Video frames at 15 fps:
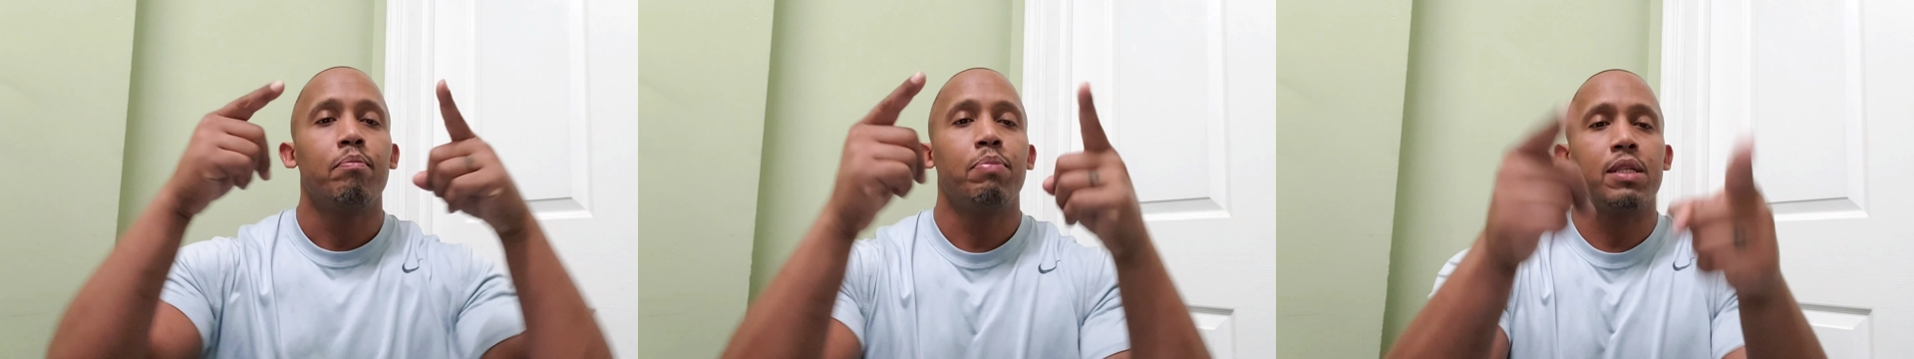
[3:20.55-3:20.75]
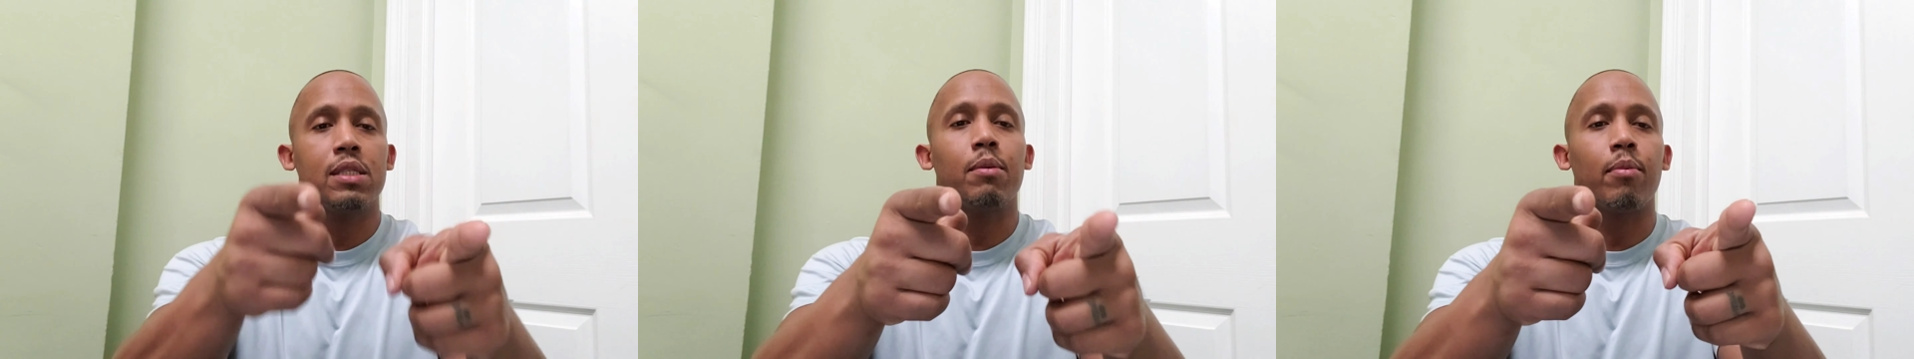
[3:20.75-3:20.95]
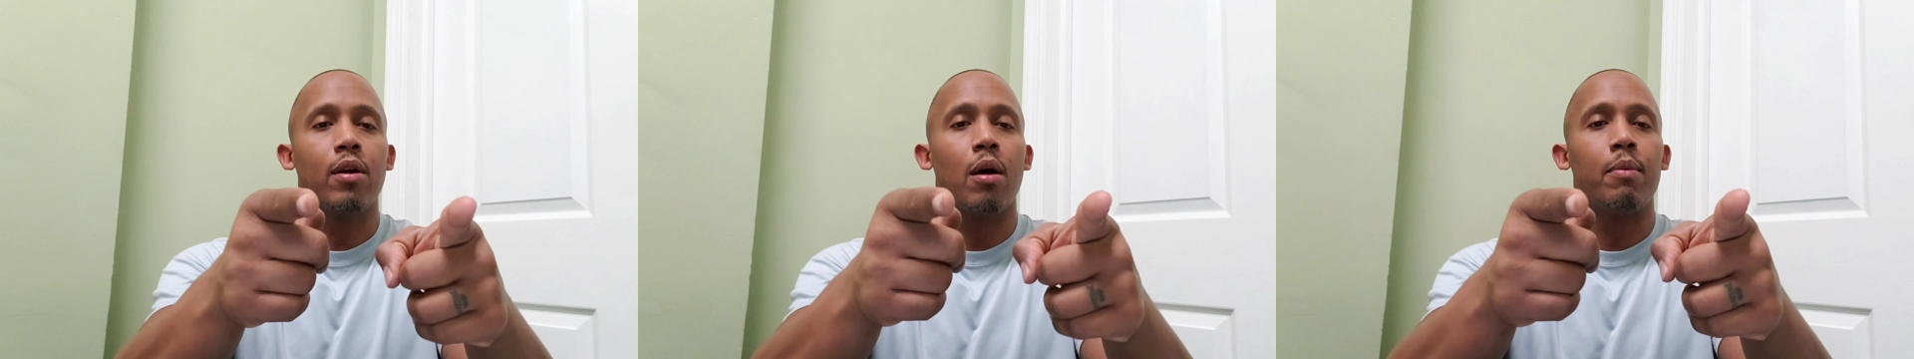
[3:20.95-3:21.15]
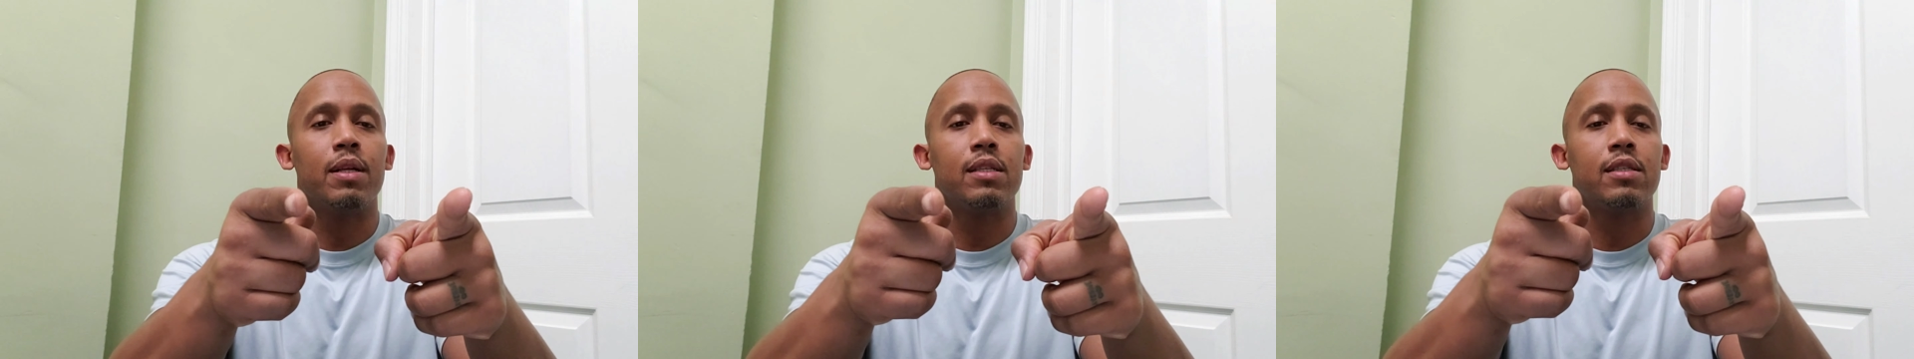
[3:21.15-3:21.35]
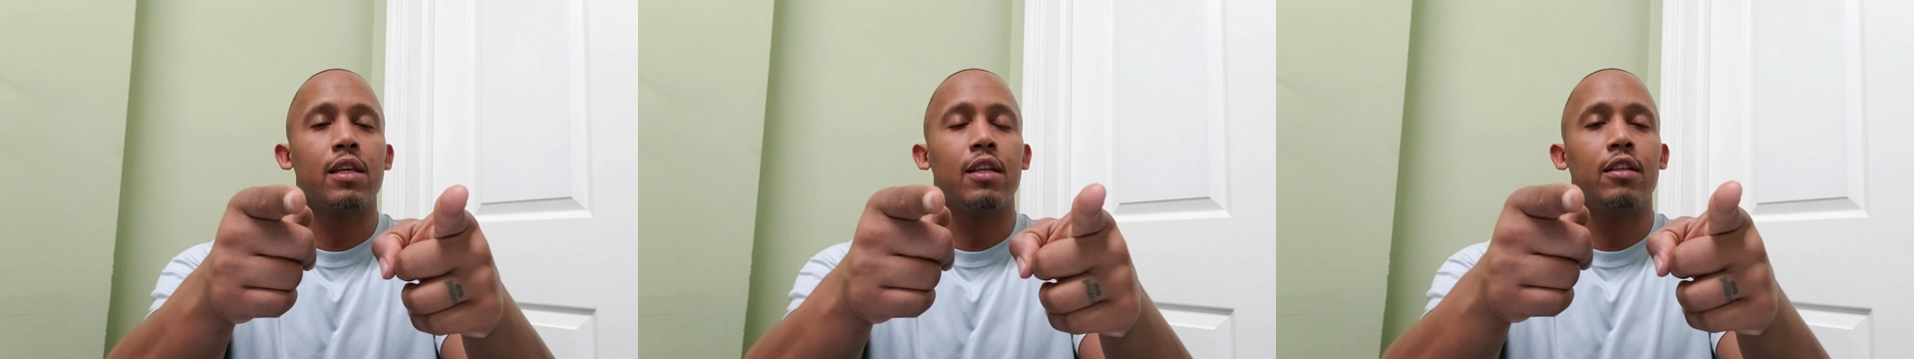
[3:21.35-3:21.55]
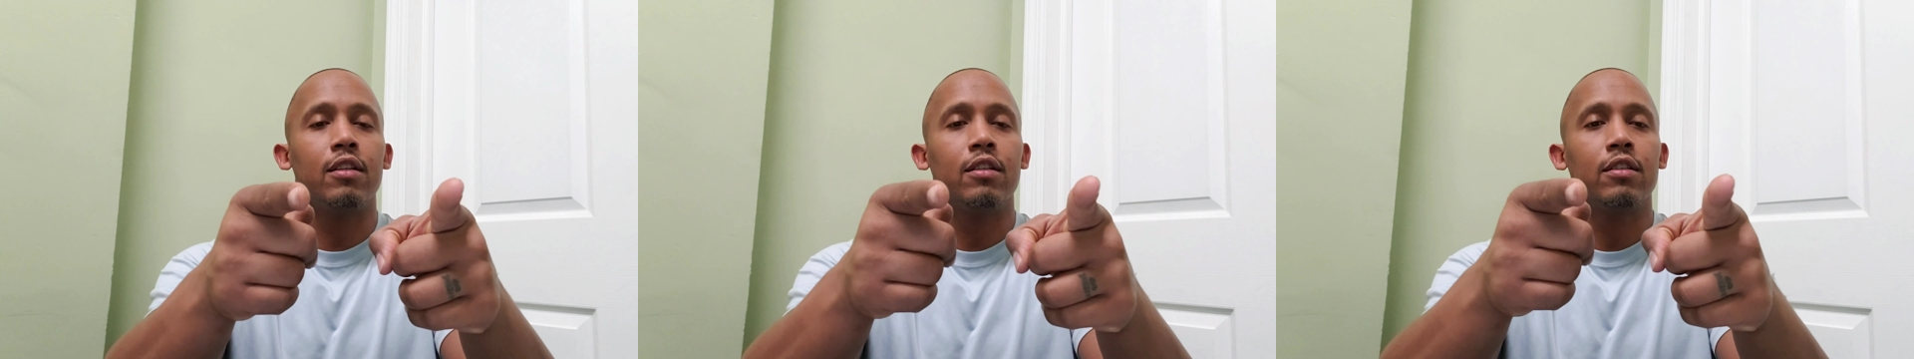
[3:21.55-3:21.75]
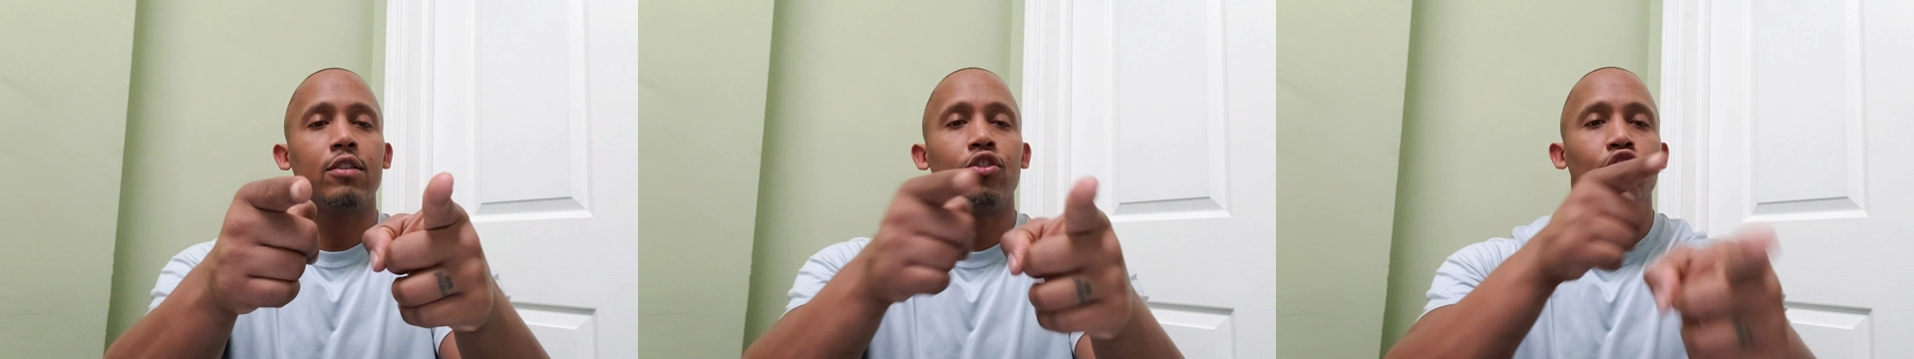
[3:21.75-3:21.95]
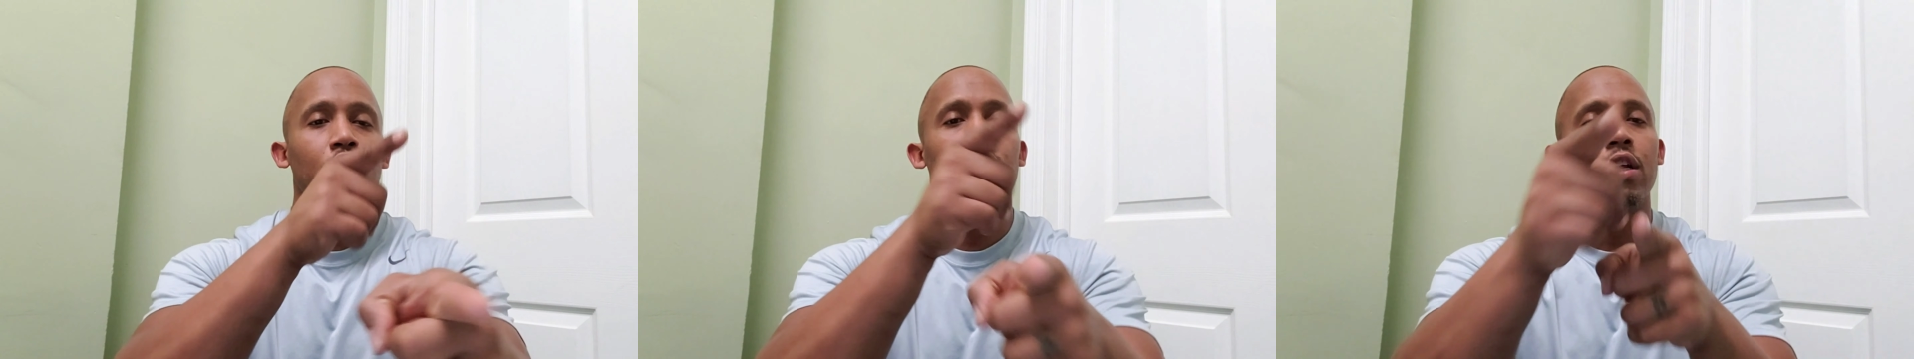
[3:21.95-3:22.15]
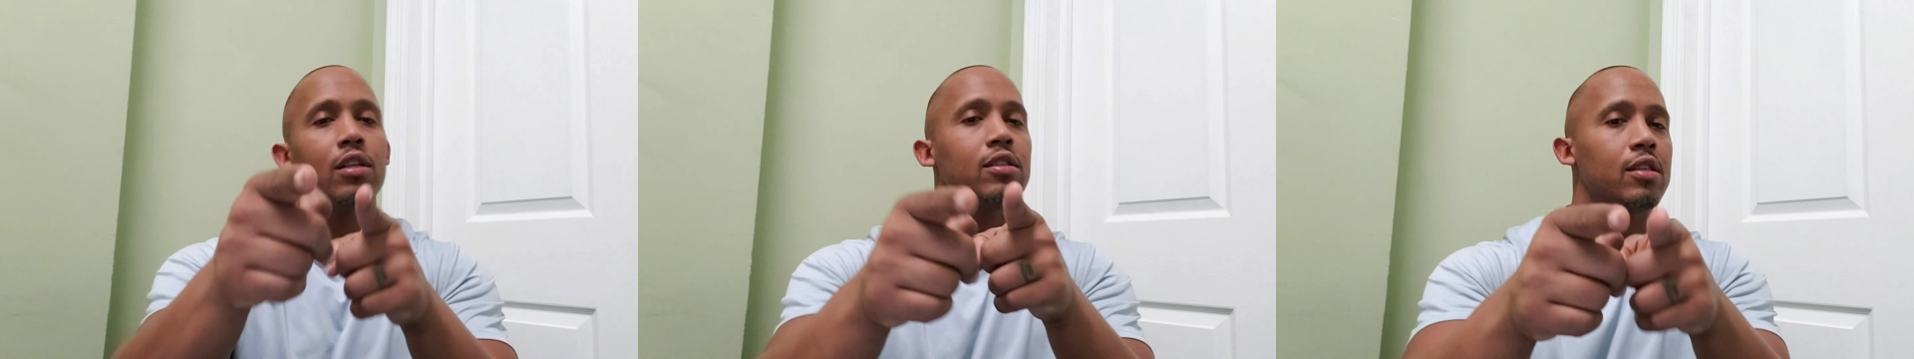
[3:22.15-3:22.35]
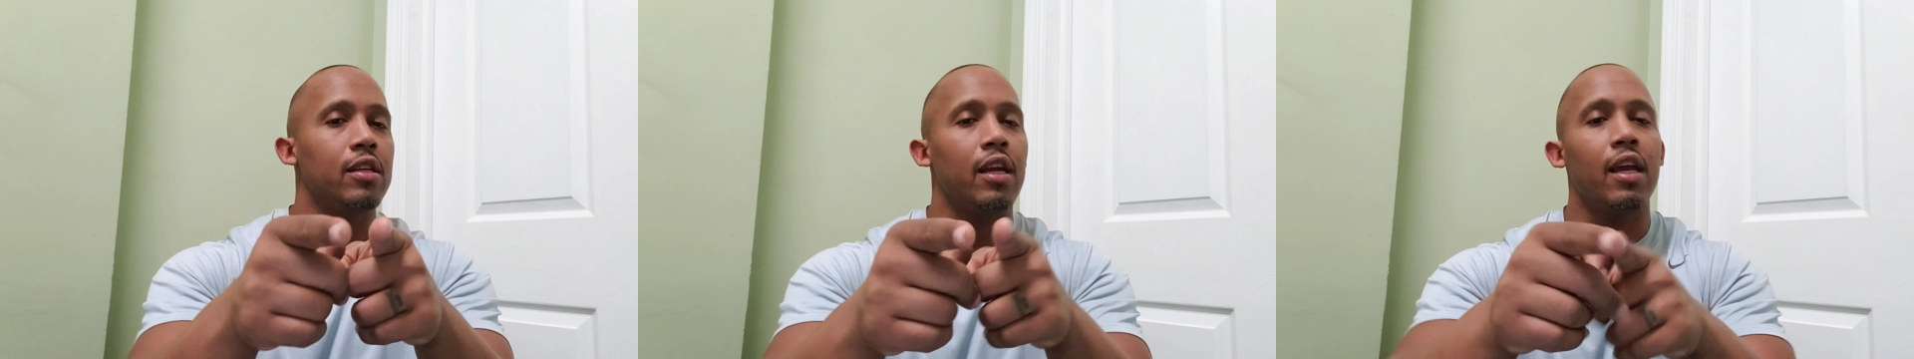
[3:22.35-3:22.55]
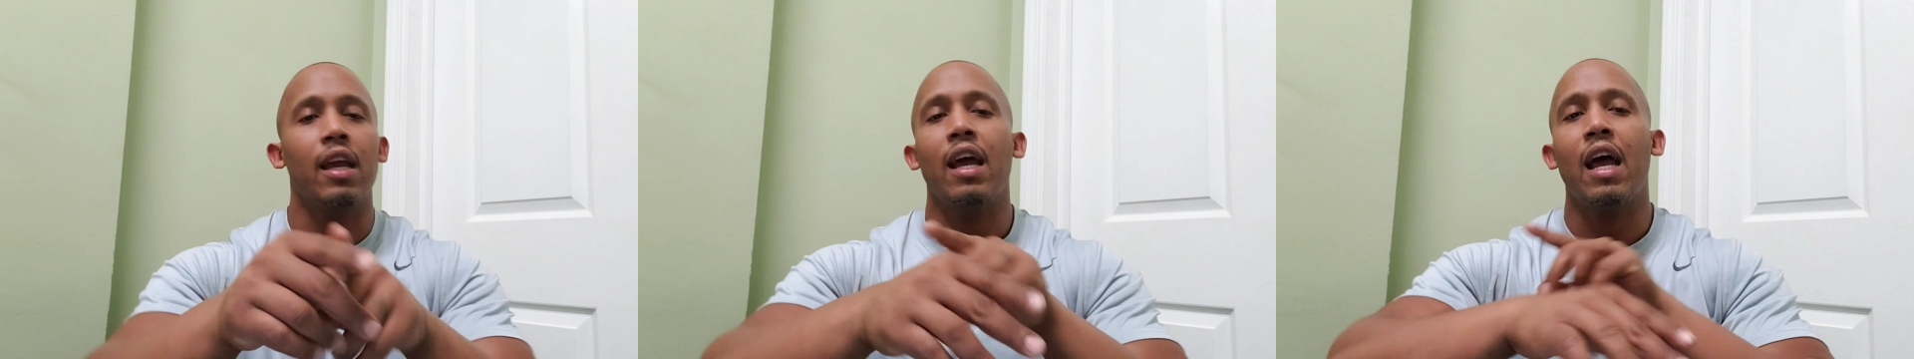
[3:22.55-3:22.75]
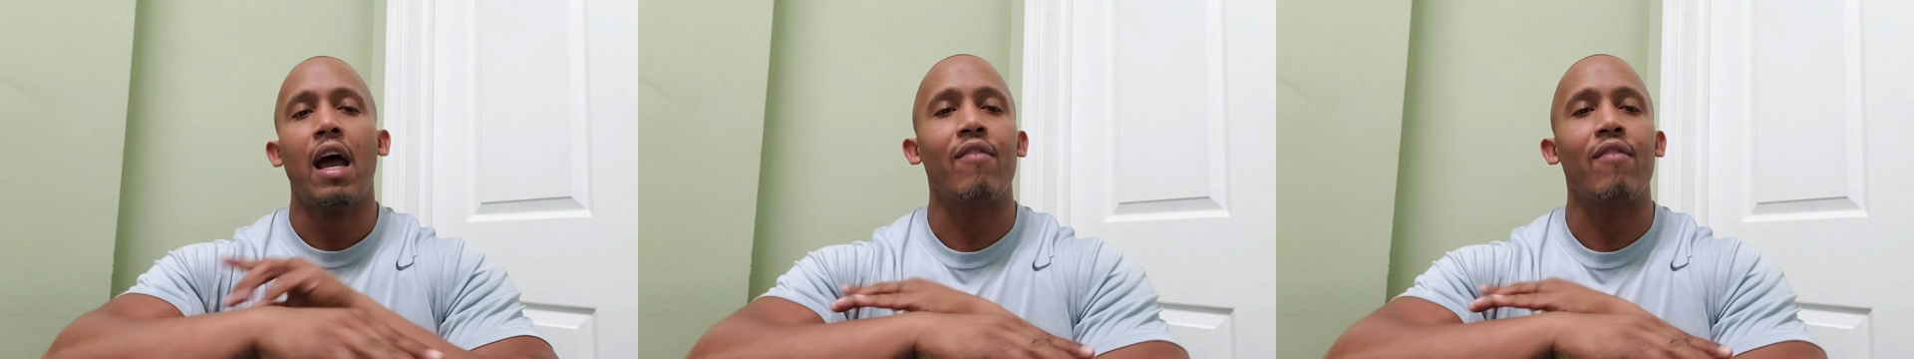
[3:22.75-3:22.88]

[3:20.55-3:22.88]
Put some comments in. Jay Nelson here.